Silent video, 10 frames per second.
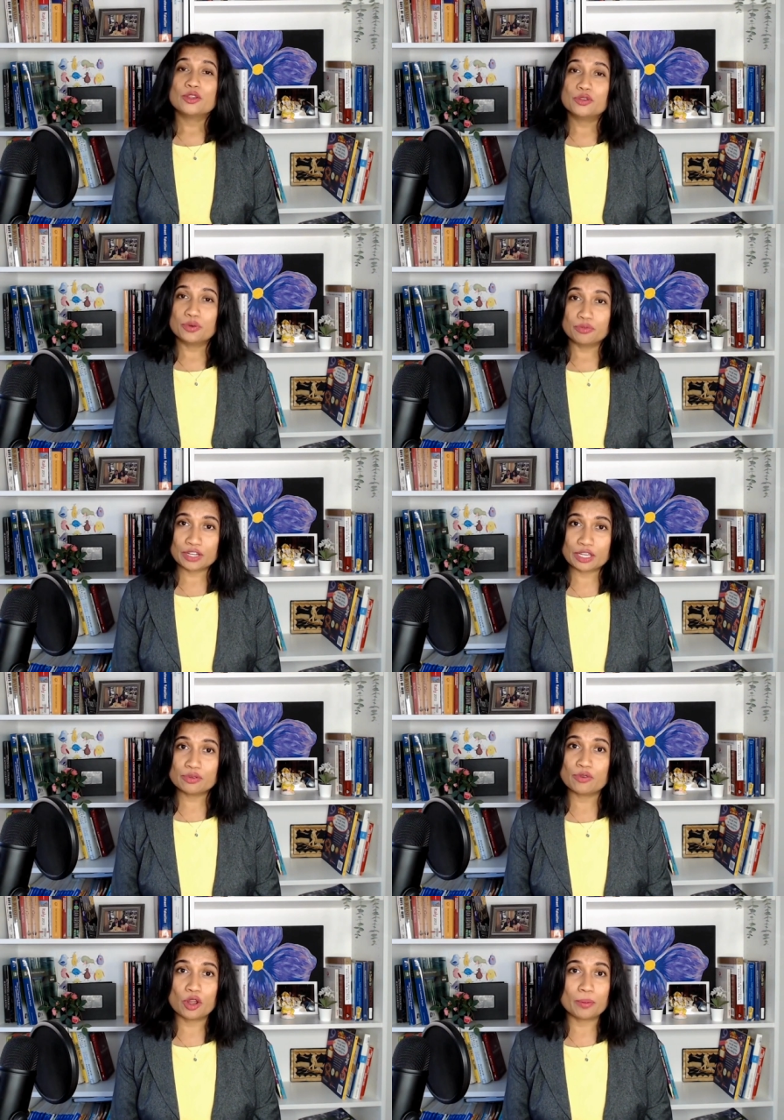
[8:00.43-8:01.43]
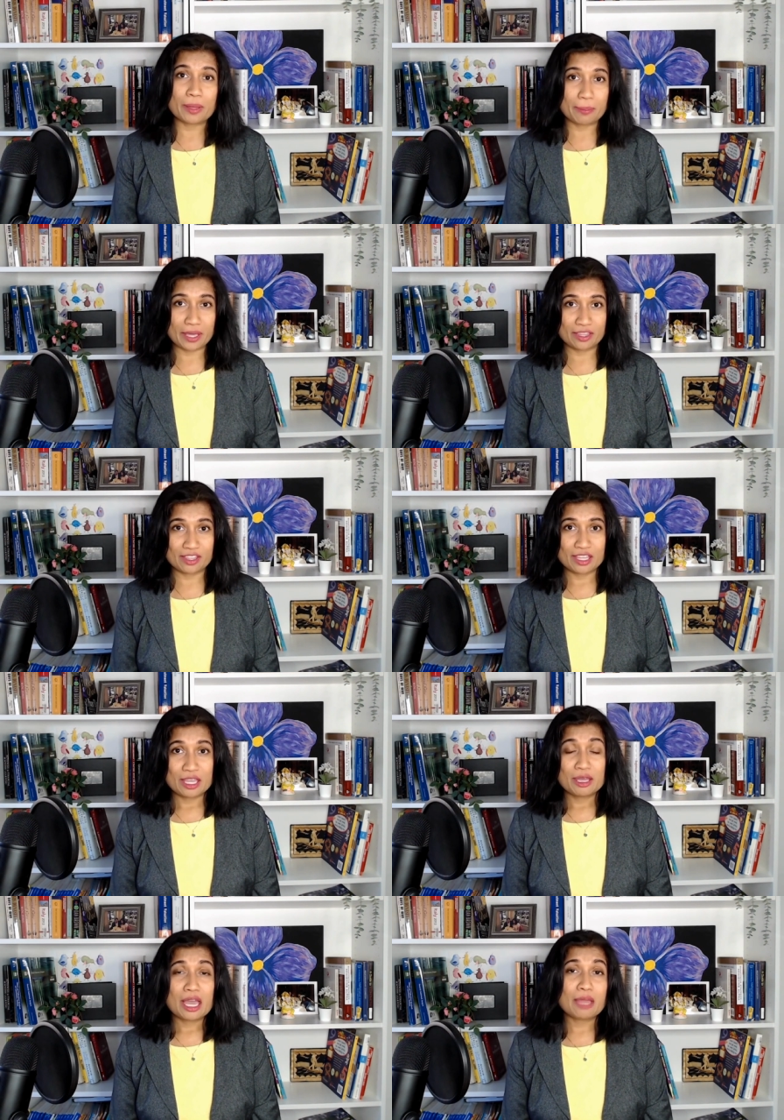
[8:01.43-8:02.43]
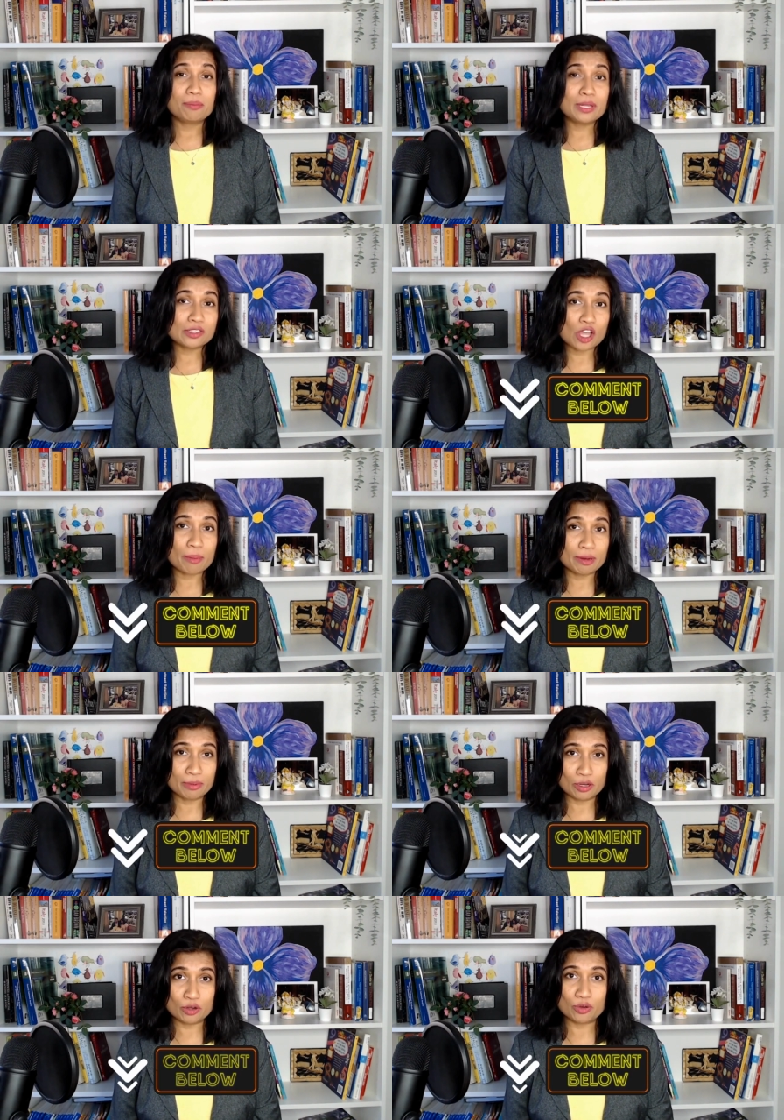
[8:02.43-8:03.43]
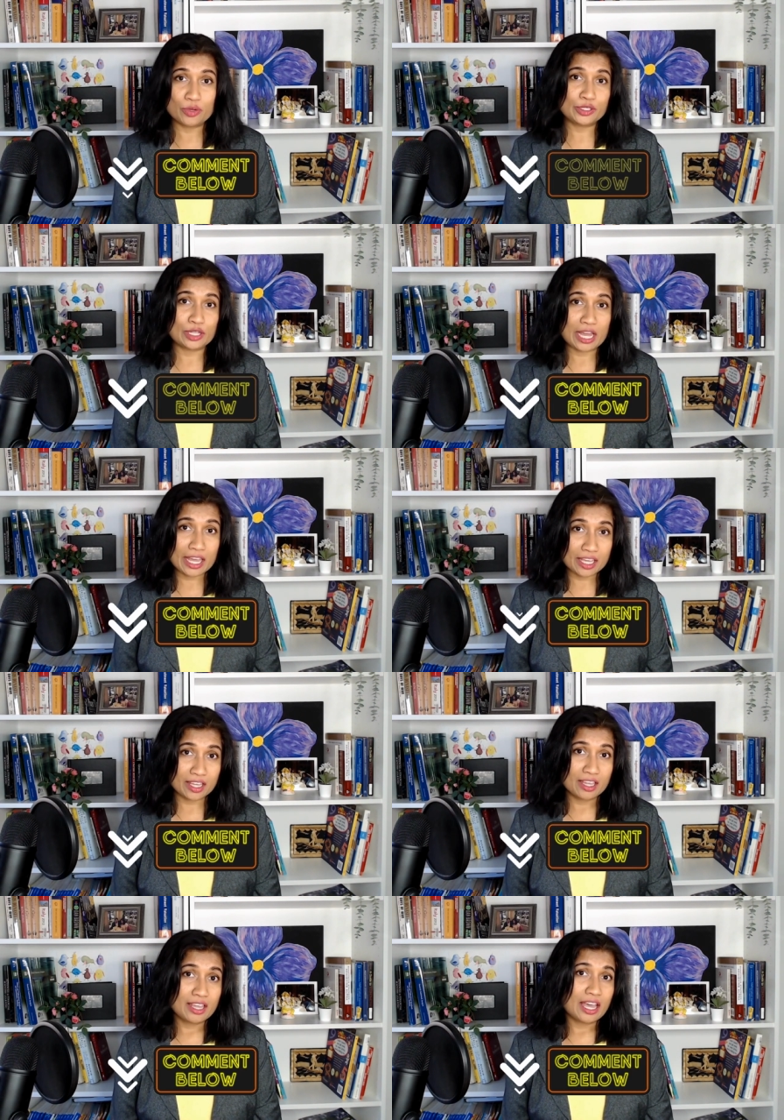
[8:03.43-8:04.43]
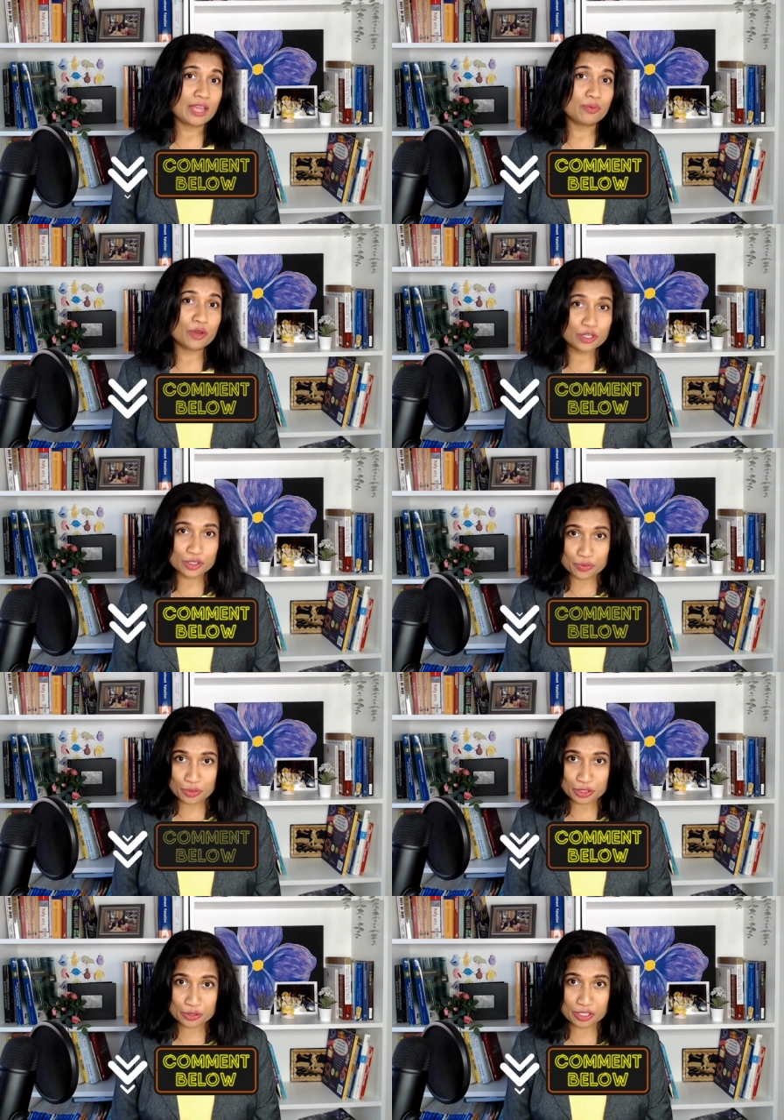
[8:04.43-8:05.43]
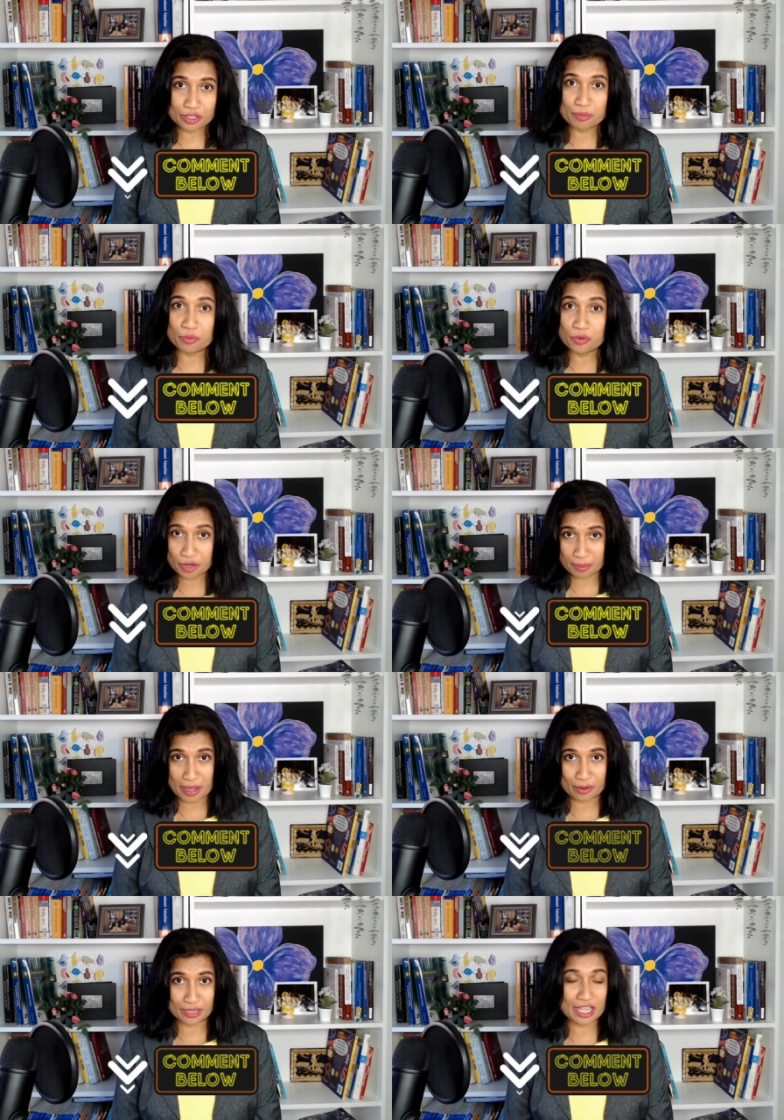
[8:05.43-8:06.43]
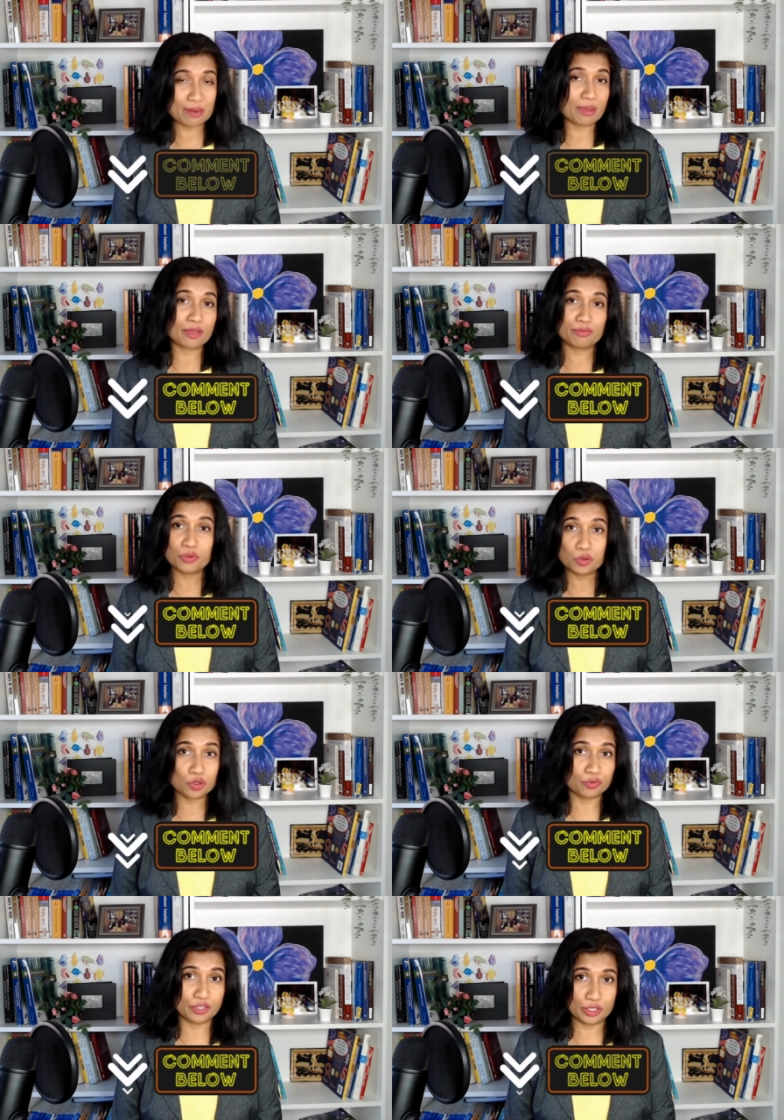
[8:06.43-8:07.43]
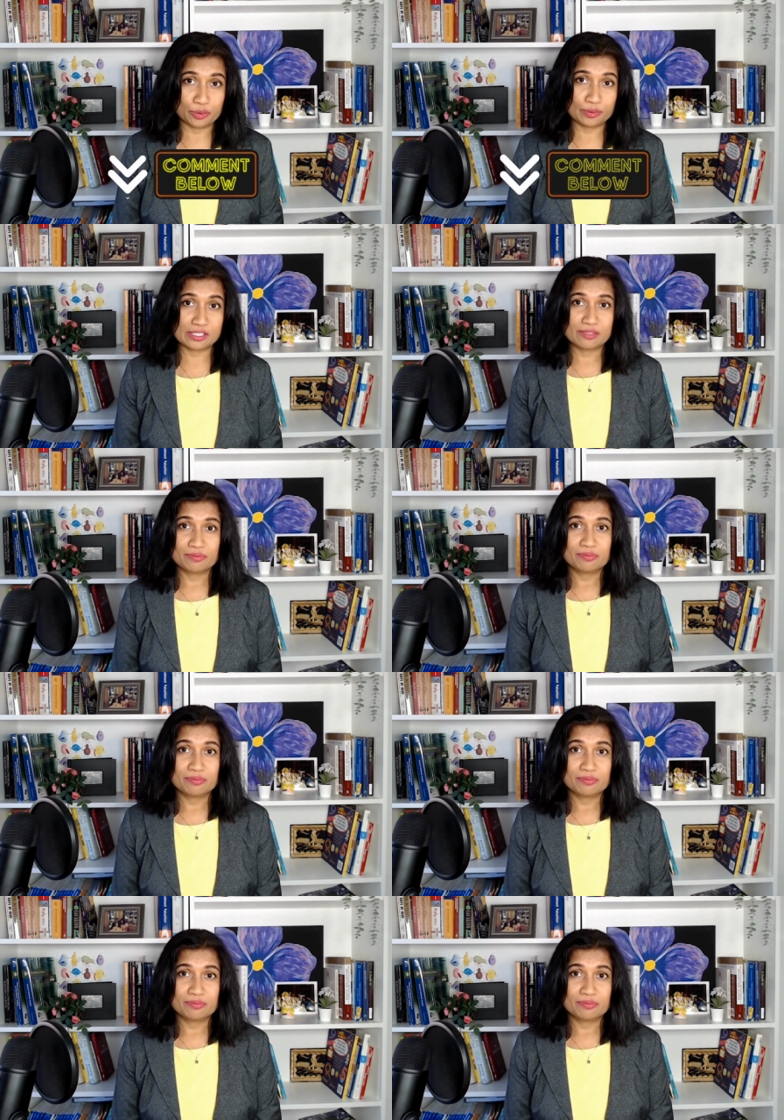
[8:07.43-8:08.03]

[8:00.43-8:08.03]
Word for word: don't forget to follow my page. And please comment below what you like and what you want to hear more about in my future videos.